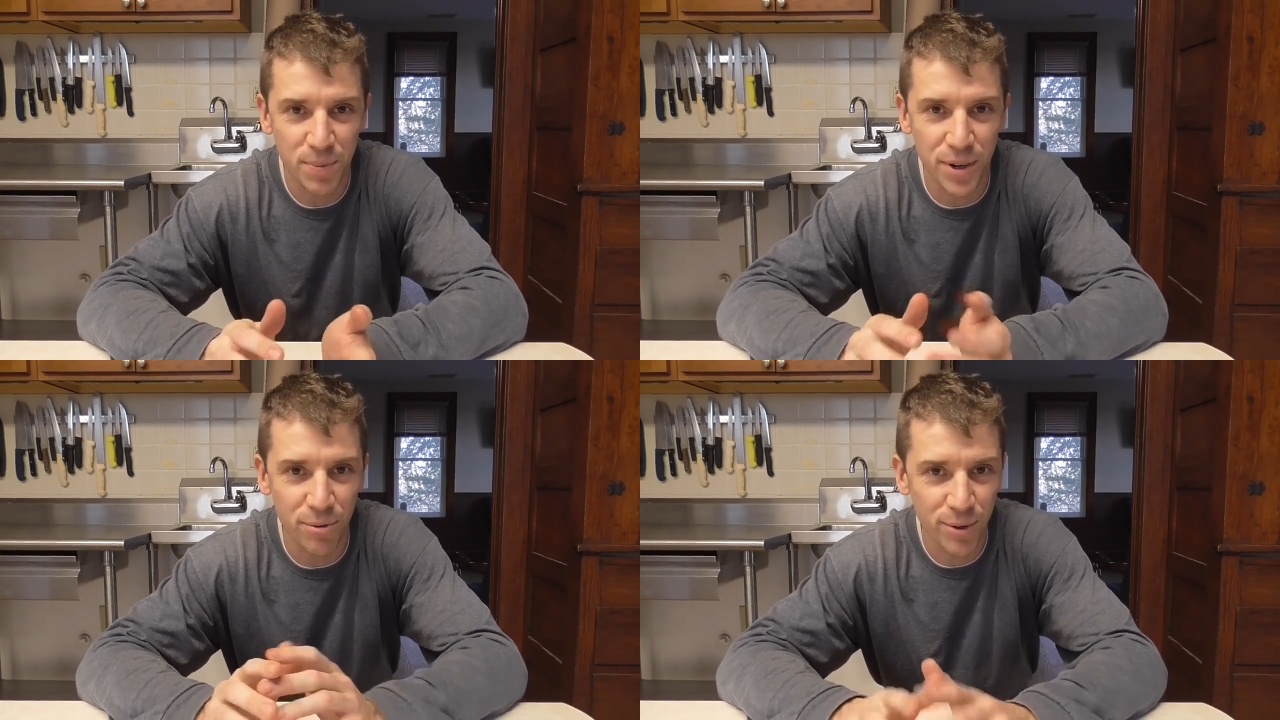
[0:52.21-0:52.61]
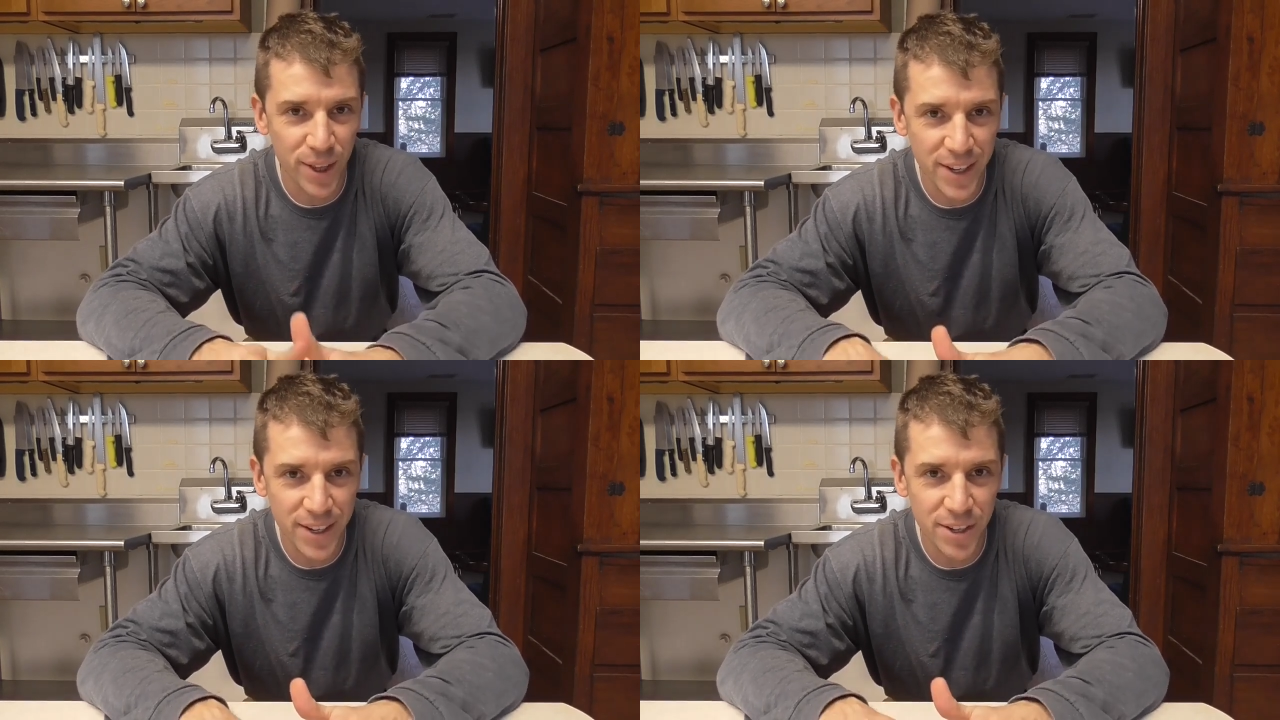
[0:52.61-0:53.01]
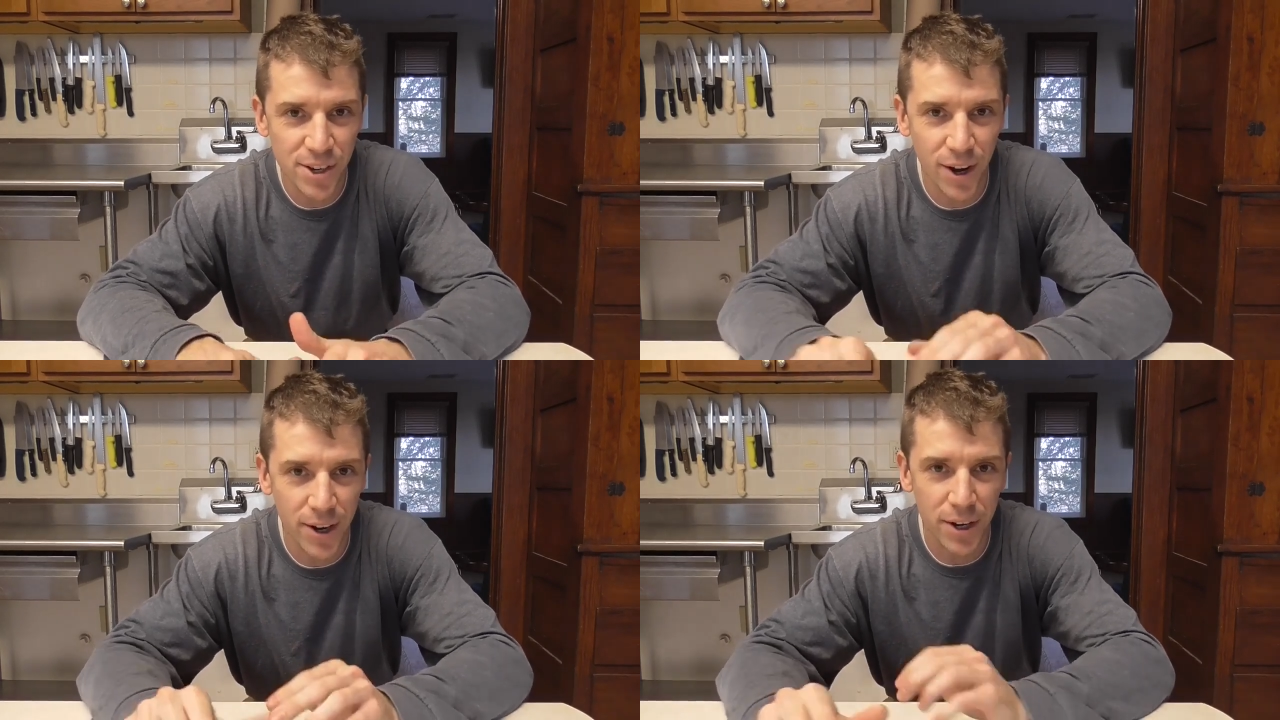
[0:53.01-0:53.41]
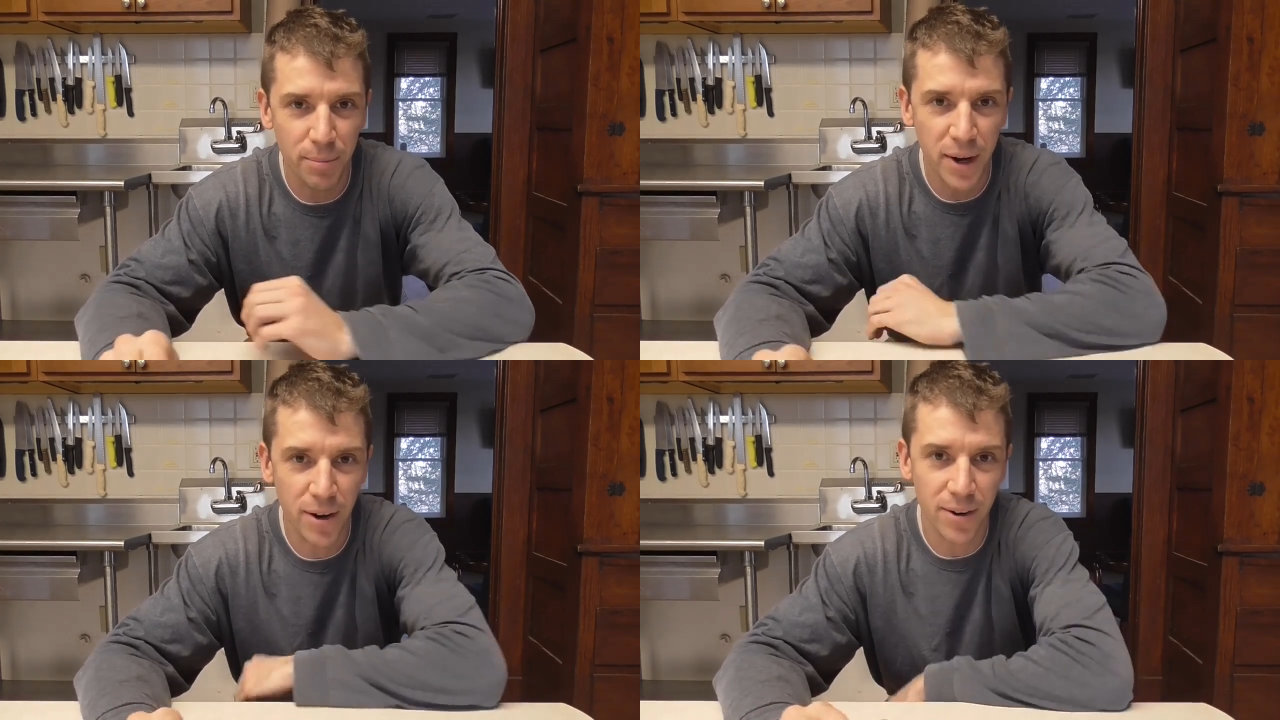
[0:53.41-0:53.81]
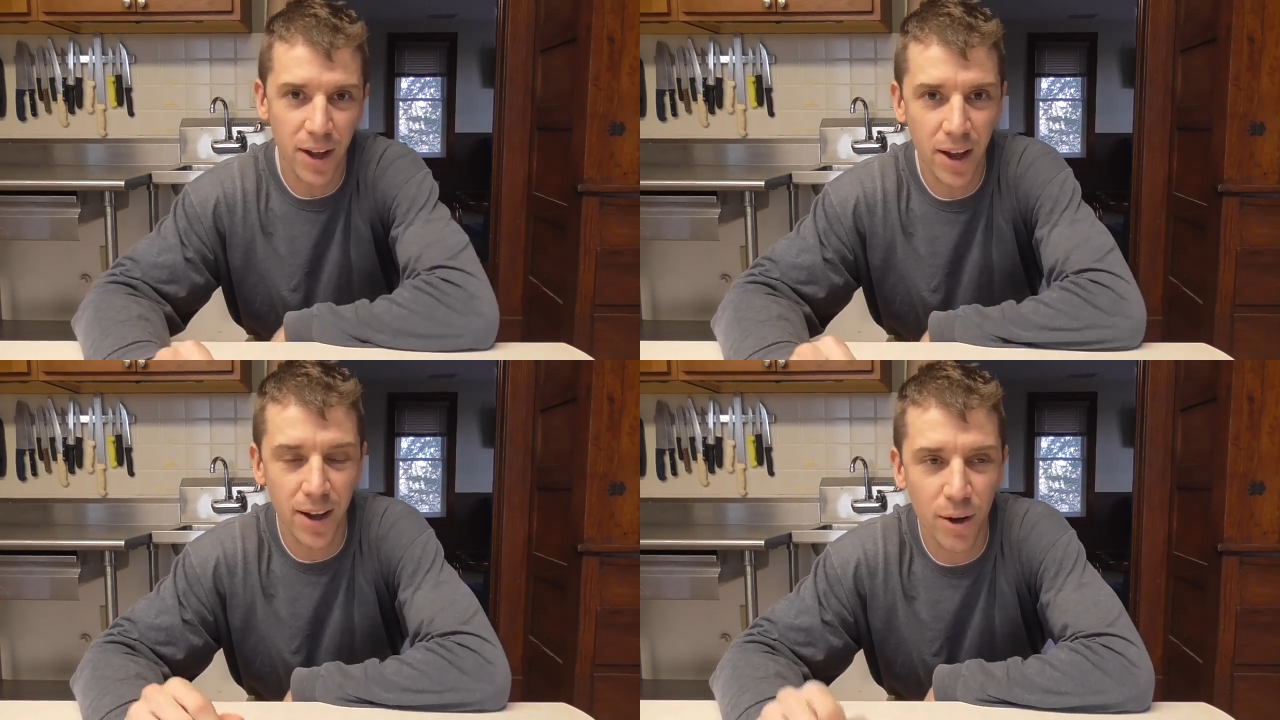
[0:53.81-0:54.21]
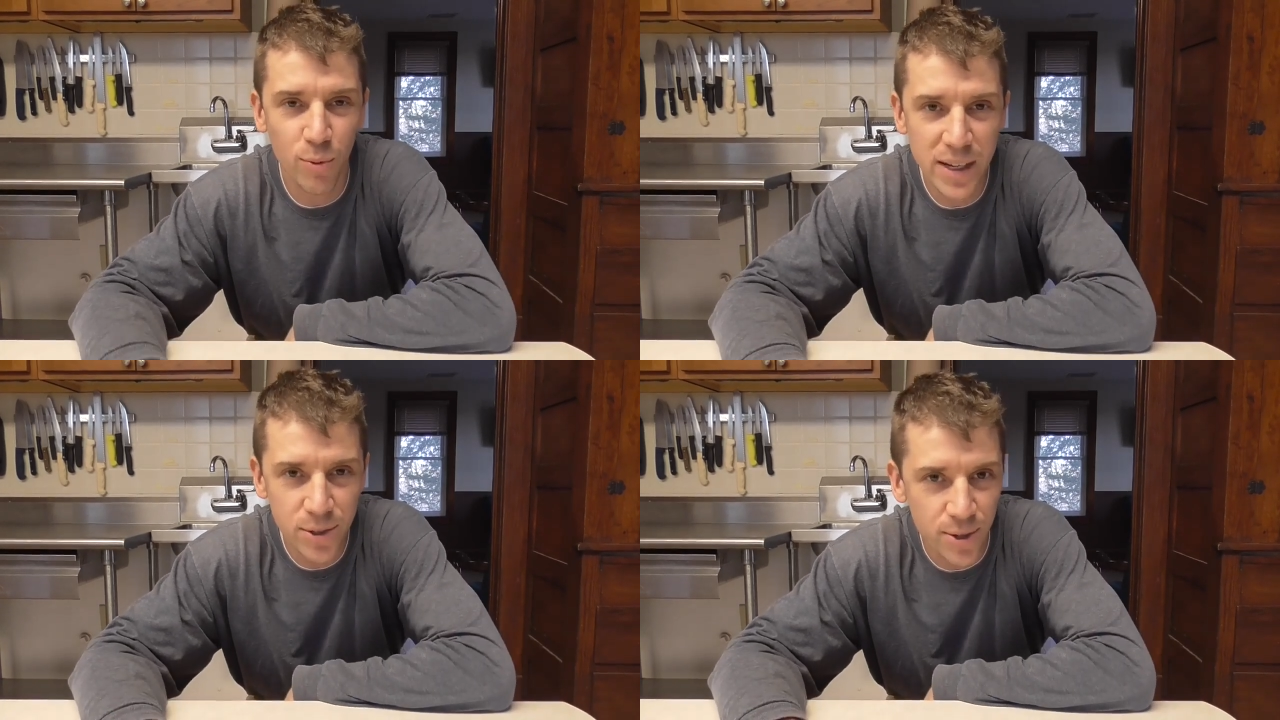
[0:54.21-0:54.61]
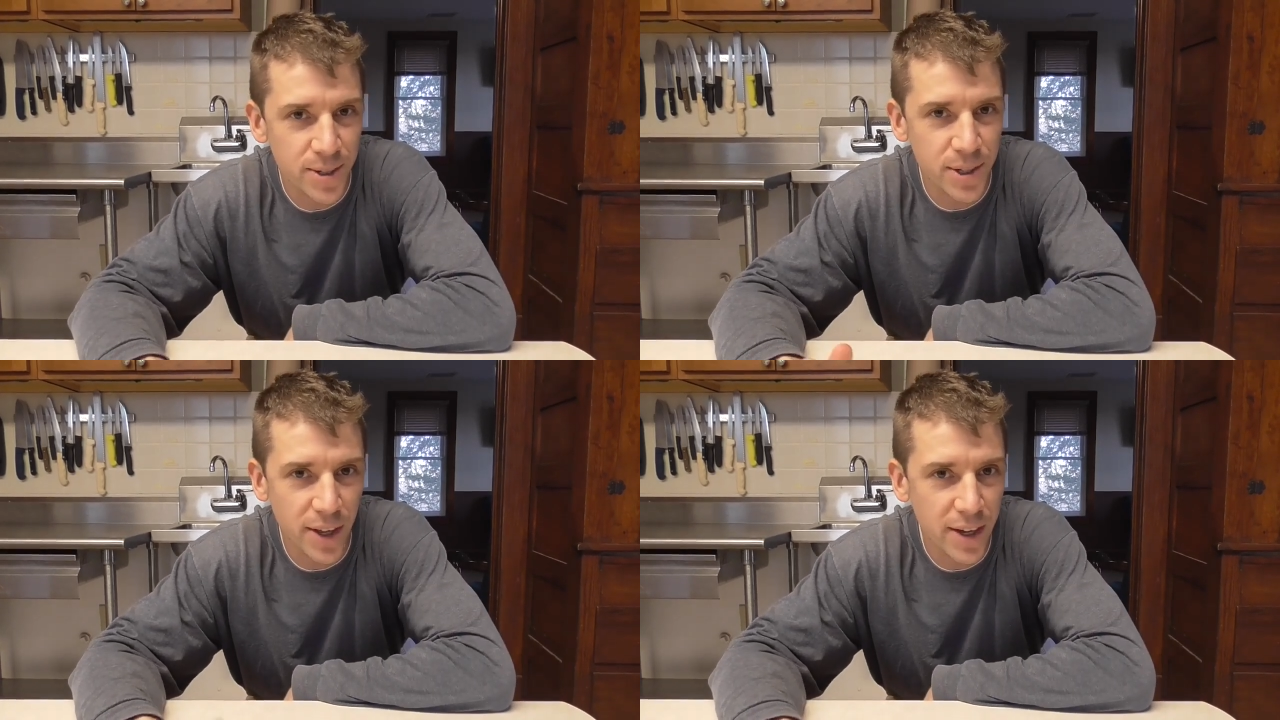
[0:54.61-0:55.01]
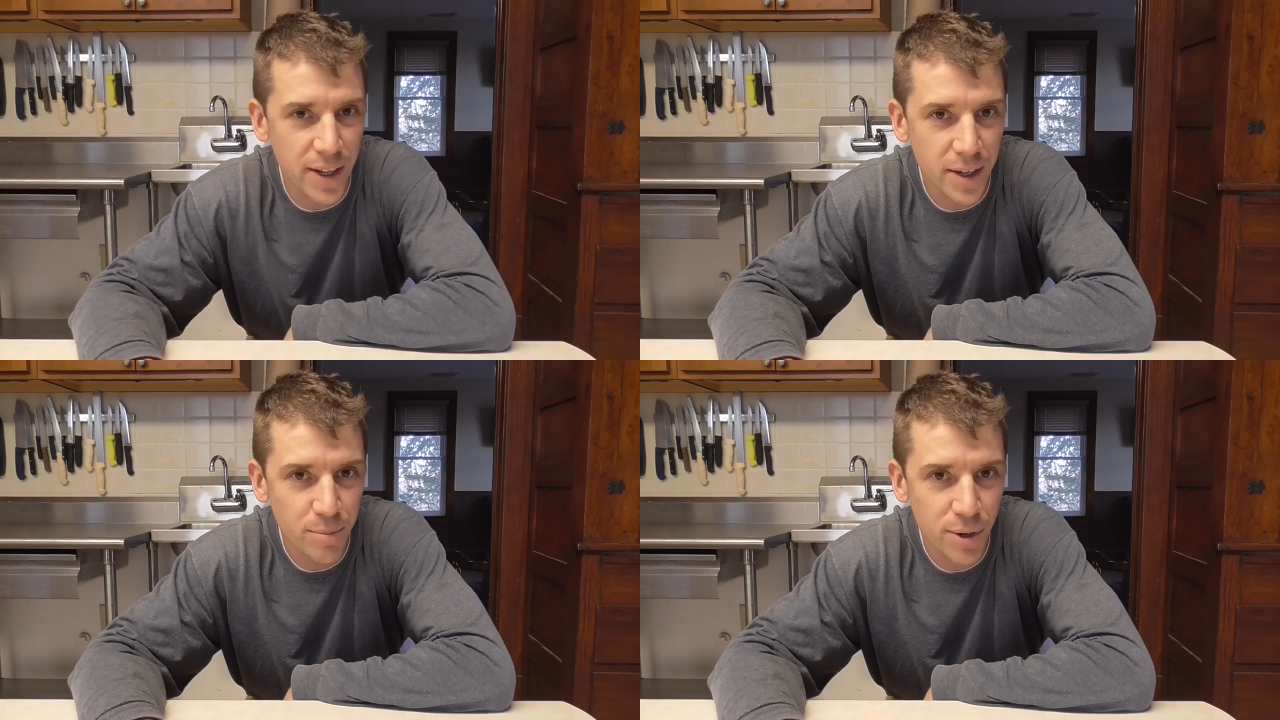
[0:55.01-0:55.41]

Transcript: been really into talking about weasels lately,